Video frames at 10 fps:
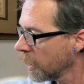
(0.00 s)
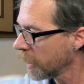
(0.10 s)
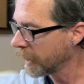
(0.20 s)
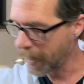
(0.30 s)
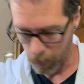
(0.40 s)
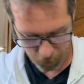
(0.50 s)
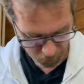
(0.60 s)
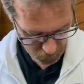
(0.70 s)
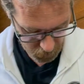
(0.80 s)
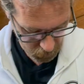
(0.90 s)
Now,
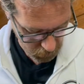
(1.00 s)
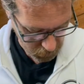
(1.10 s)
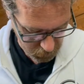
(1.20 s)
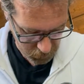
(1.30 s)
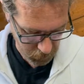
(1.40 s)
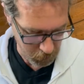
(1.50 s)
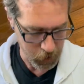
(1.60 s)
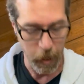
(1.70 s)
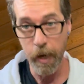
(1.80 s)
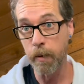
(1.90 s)

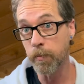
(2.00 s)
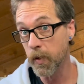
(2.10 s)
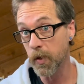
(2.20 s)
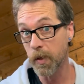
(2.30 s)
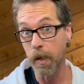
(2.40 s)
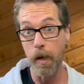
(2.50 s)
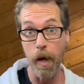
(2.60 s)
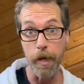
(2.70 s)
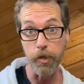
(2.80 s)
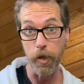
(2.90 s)
sometimes
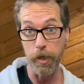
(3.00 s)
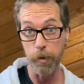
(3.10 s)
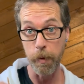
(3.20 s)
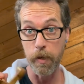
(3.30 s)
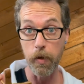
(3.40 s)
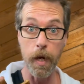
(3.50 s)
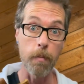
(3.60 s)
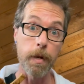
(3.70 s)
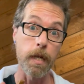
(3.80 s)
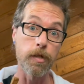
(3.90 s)
a Turkish spindle can
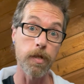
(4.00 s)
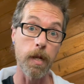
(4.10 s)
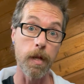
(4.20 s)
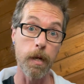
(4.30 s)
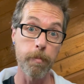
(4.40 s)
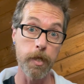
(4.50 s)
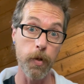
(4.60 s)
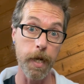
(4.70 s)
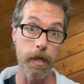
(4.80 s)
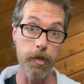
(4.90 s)
be just a little bit
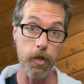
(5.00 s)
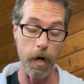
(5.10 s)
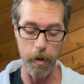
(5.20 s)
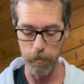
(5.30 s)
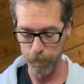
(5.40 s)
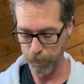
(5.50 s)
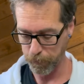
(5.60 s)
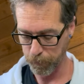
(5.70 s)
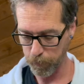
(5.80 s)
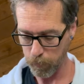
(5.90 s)
tricky to start,
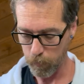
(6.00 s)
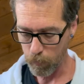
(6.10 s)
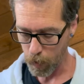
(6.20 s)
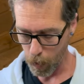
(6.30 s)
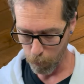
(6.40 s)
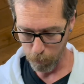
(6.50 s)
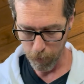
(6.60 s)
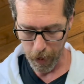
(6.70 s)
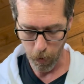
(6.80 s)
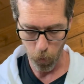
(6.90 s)

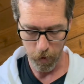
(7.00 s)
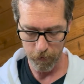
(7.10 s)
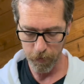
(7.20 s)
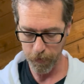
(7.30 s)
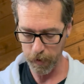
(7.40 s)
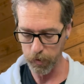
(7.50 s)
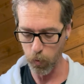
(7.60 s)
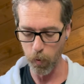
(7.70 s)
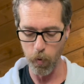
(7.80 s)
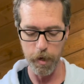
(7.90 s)
but one of the things that
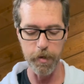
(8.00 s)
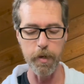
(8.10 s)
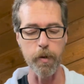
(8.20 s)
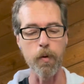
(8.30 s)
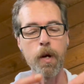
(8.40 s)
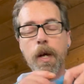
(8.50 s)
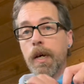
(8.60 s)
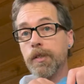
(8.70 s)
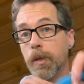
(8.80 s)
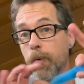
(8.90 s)
we want to do,
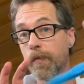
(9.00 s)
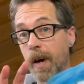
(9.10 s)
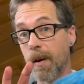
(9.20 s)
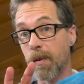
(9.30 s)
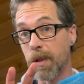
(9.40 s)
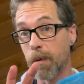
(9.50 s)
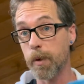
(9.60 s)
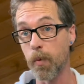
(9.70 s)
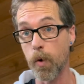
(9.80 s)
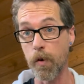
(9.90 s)
so we've got our little bit
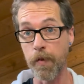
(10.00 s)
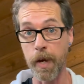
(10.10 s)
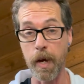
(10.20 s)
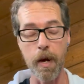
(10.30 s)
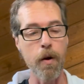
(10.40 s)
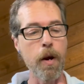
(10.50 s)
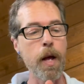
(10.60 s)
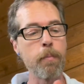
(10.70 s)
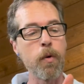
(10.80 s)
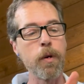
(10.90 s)
of roving here,
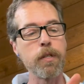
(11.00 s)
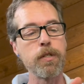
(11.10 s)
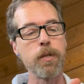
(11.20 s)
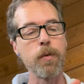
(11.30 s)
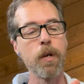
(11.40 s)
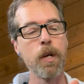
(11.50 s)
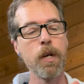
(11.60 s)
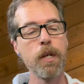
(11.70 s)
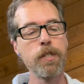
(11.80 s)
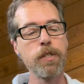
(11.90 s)
I'm going to
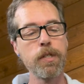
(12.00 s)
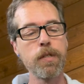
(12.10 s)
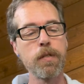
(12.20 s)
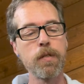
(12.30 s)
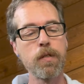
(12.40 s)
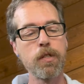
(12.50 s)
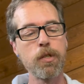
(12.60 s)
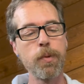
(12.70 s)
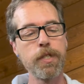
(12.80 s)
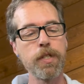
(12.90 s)
just
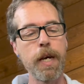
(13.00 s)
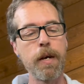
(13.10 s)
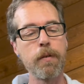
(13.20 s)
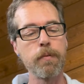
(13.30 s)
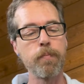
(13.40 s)
twist out